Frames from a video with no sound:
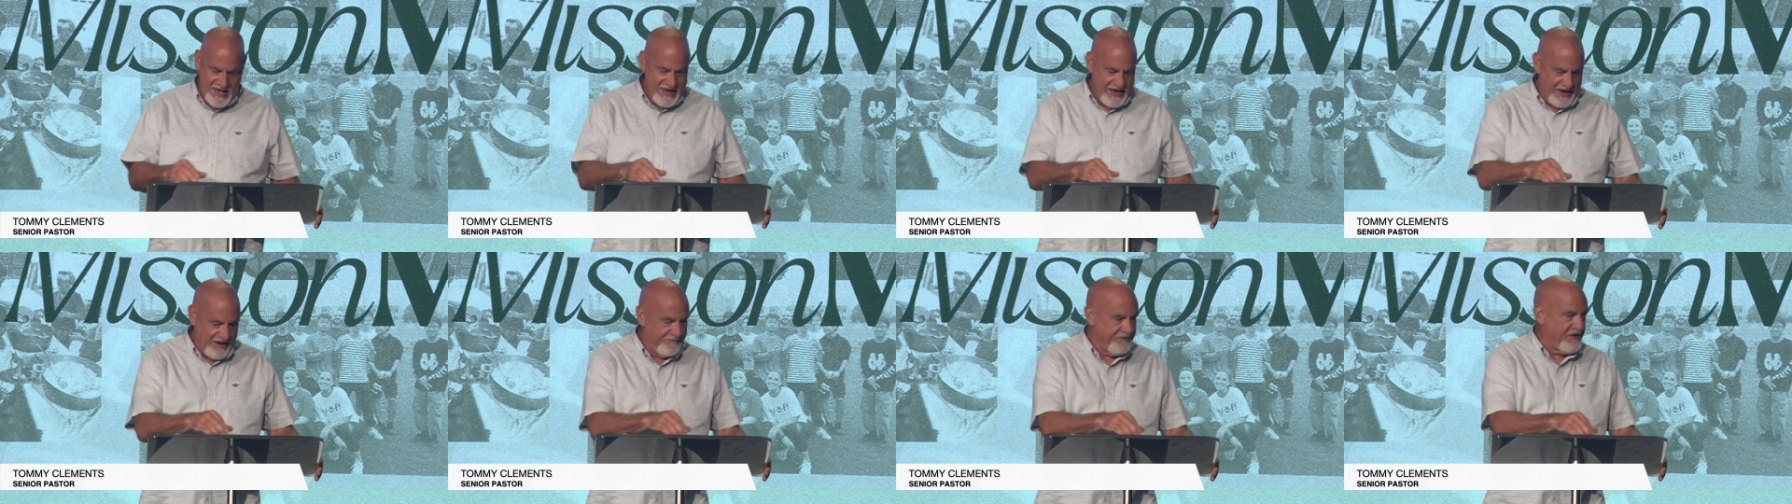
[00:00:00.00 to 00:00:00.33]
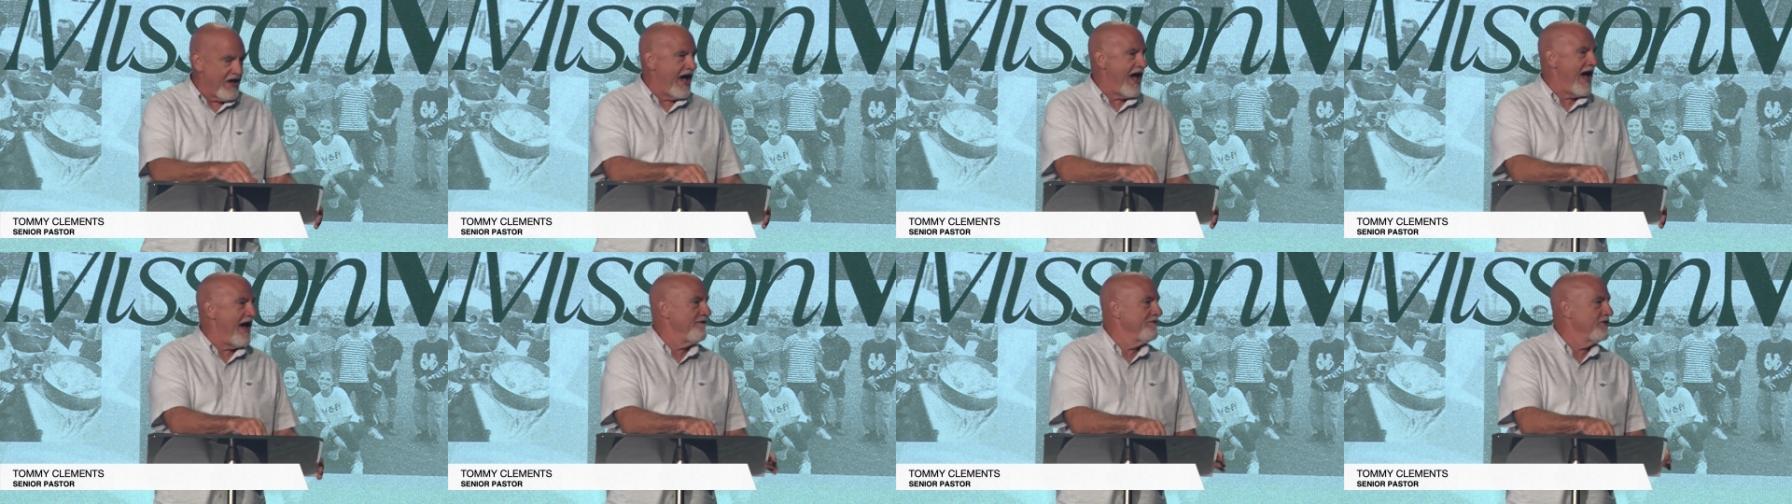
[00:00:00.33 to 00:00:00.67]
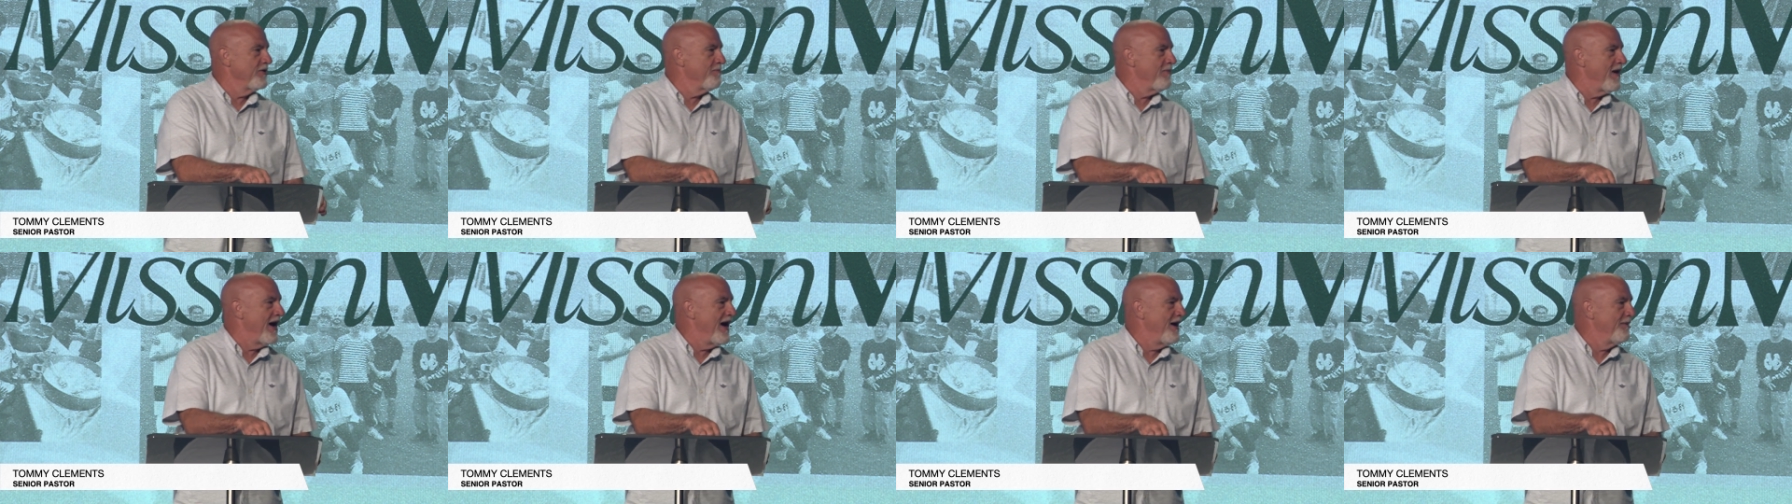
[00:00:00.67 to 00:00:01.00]
If you have your
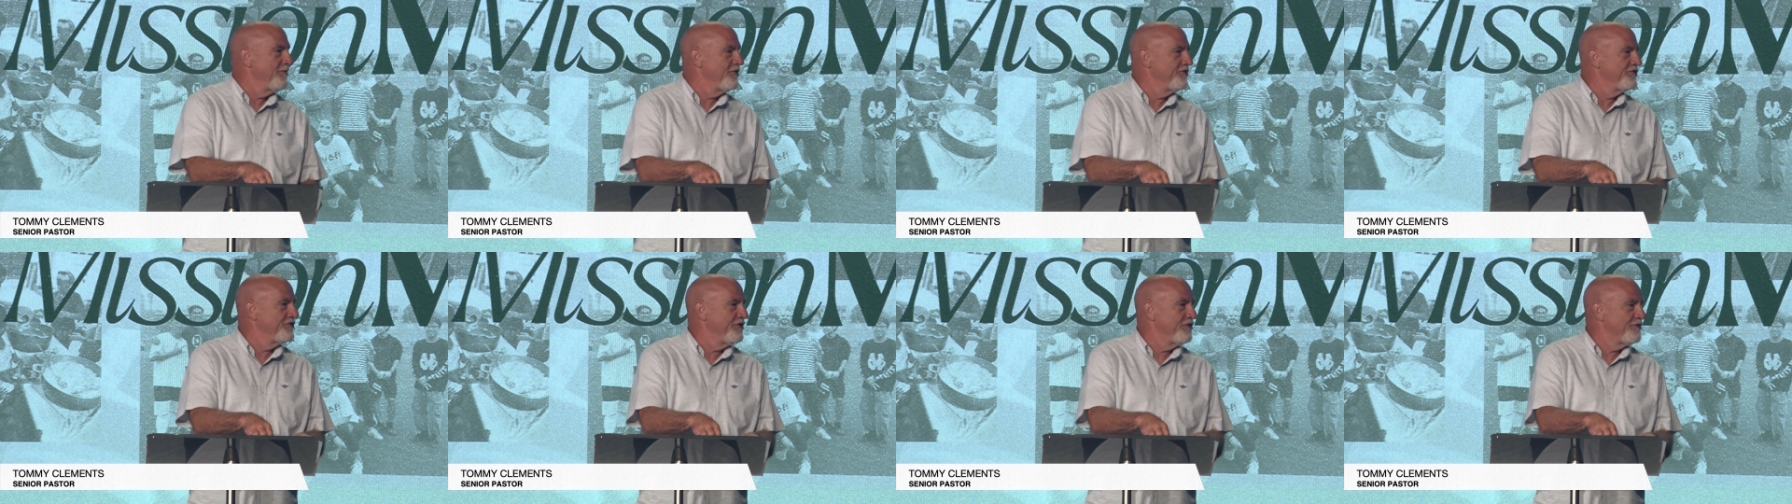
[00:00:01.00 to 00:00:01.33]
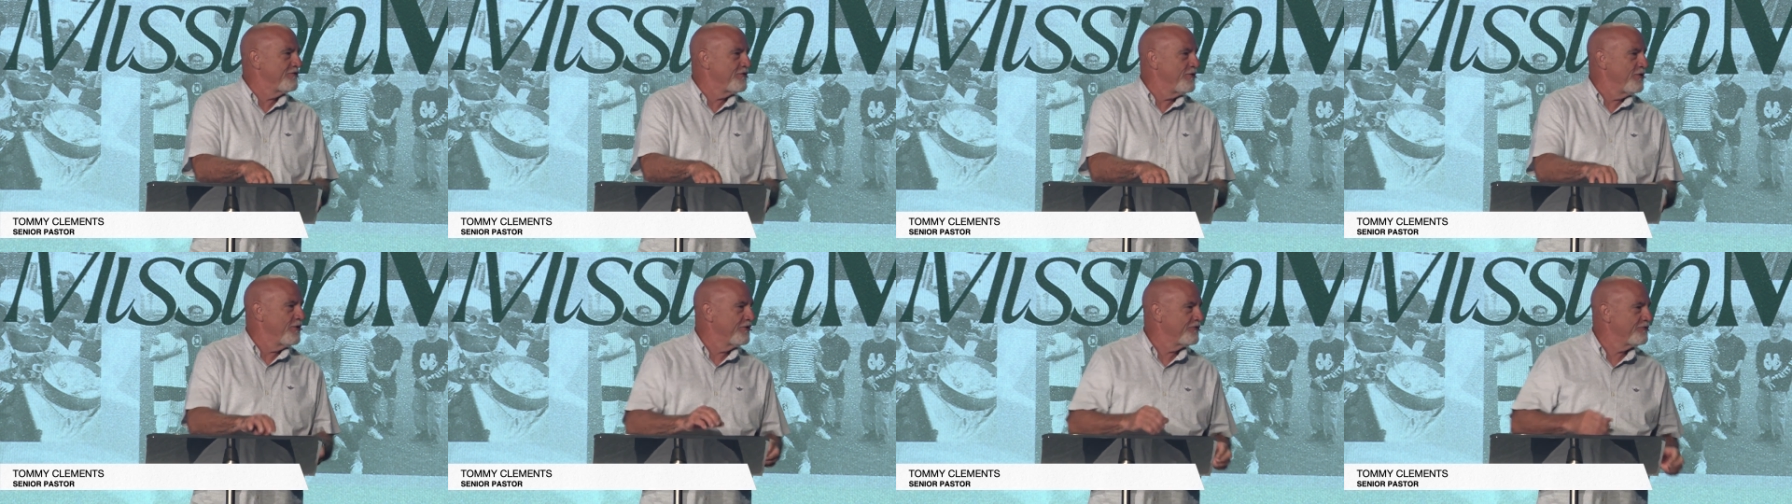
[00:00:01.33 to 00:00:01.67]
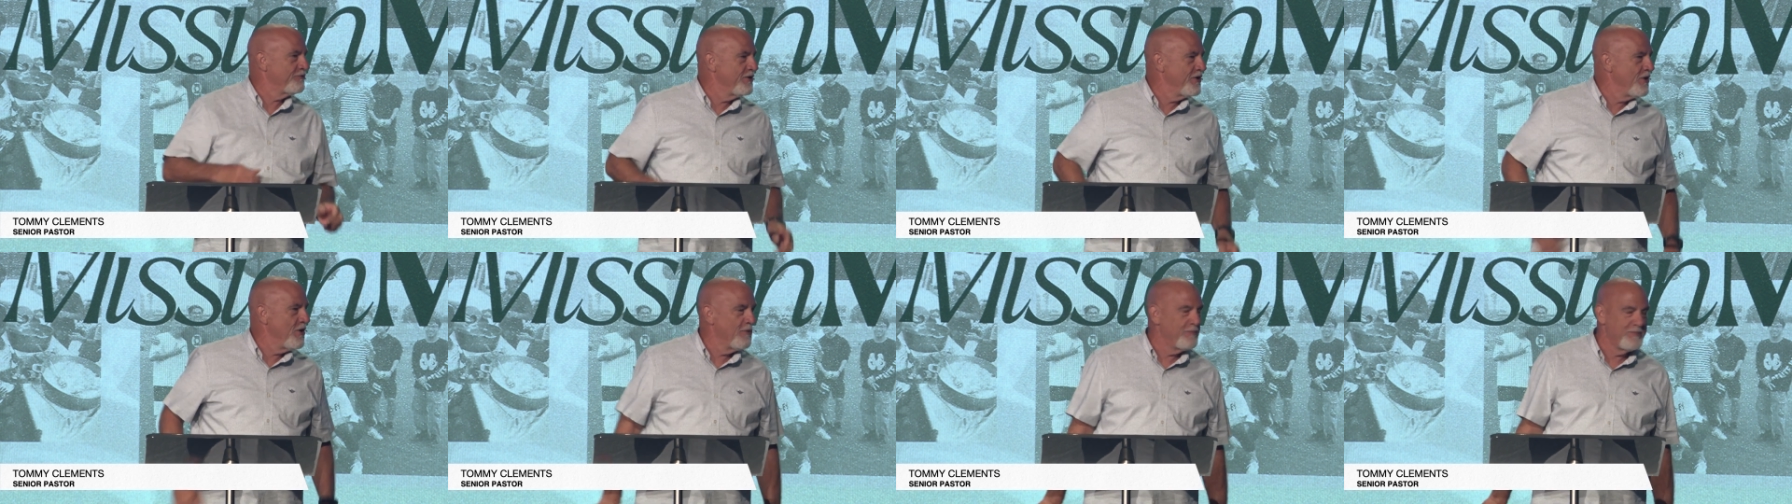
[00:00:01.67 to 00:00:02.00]
Bibles, and of course
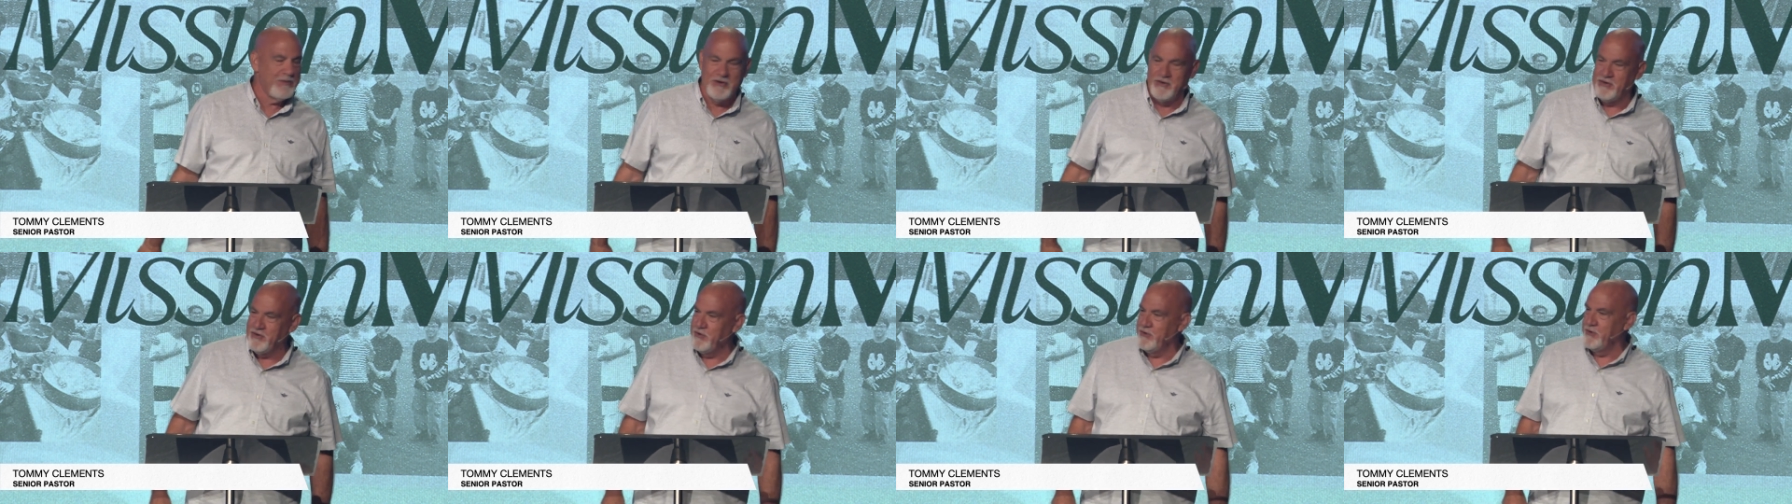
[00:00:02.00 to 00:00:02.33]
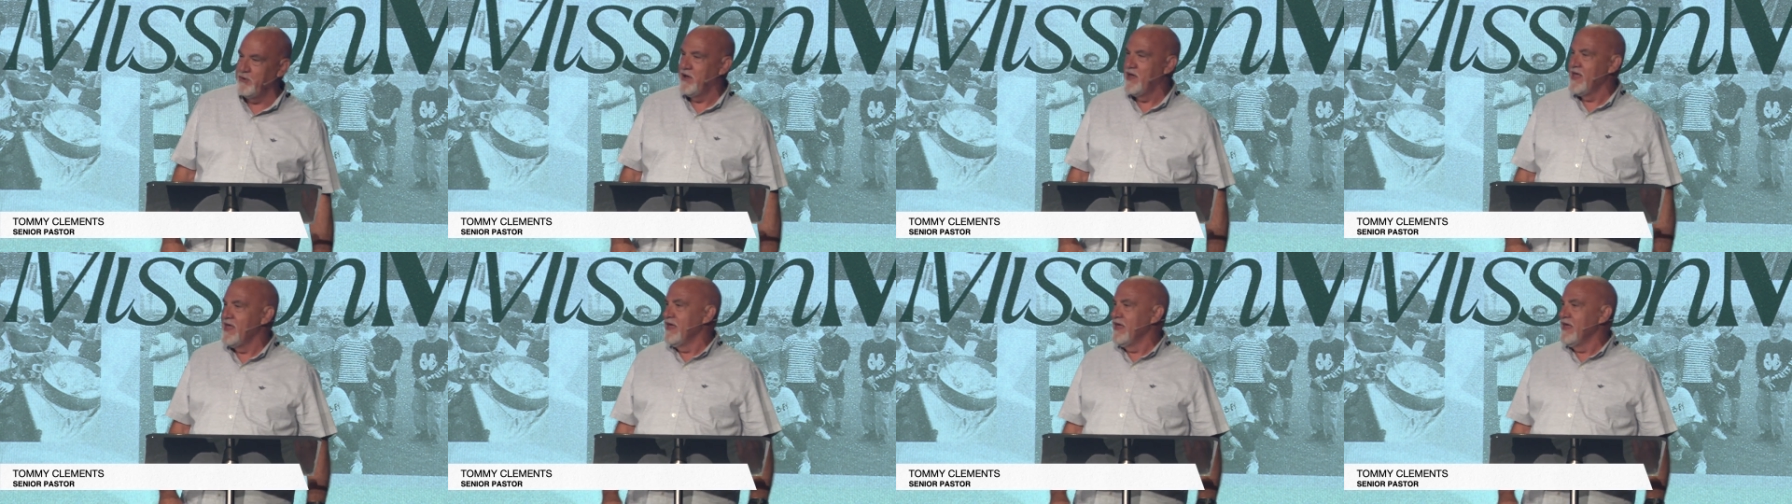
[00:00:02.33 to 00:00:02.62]
we hope you do,